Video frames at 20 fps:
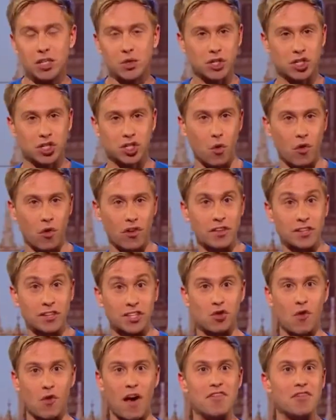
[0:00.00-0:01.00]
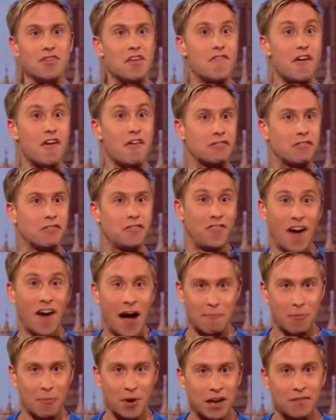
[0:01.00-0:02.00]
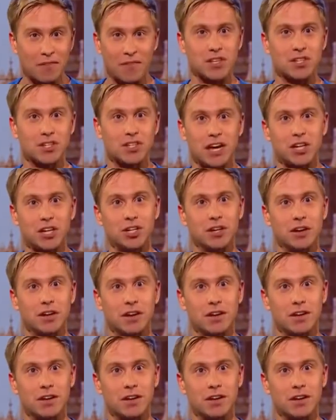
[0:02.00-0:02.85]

to a story that's threatened the very fabric of this nation.